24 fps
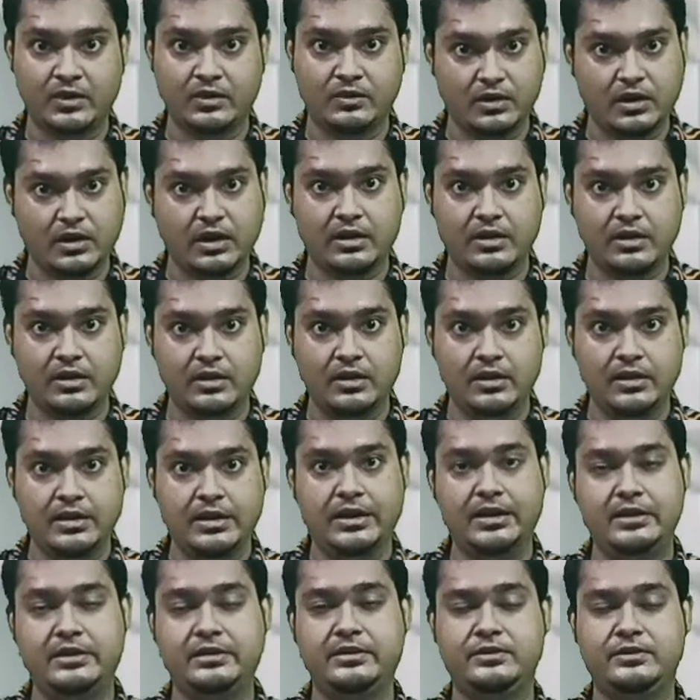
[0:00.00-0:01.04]
Okay,
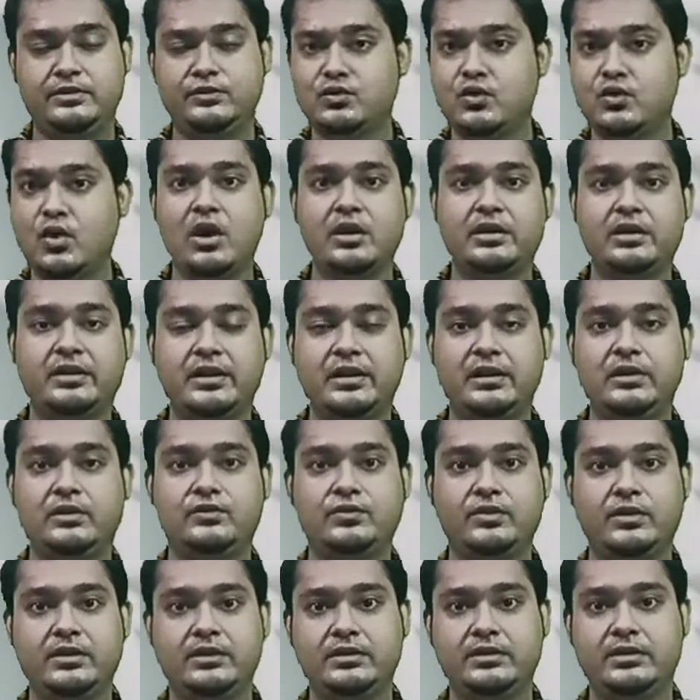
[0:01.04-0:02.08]
it do not
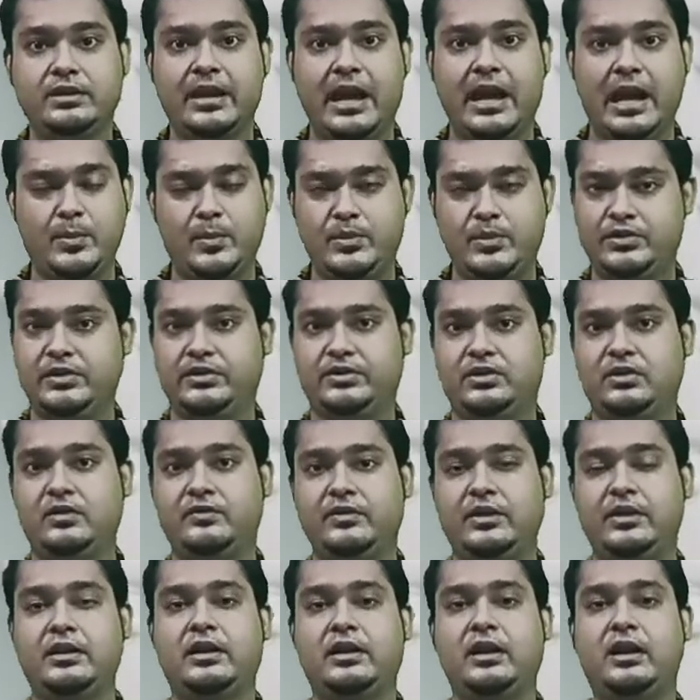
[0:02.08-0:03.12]
deals with the administration
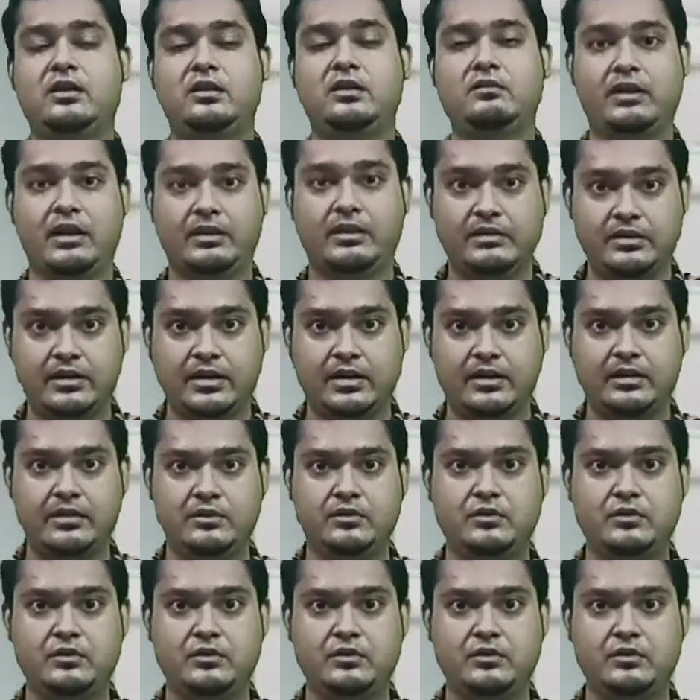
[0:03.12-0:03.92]
of any kind of catheter,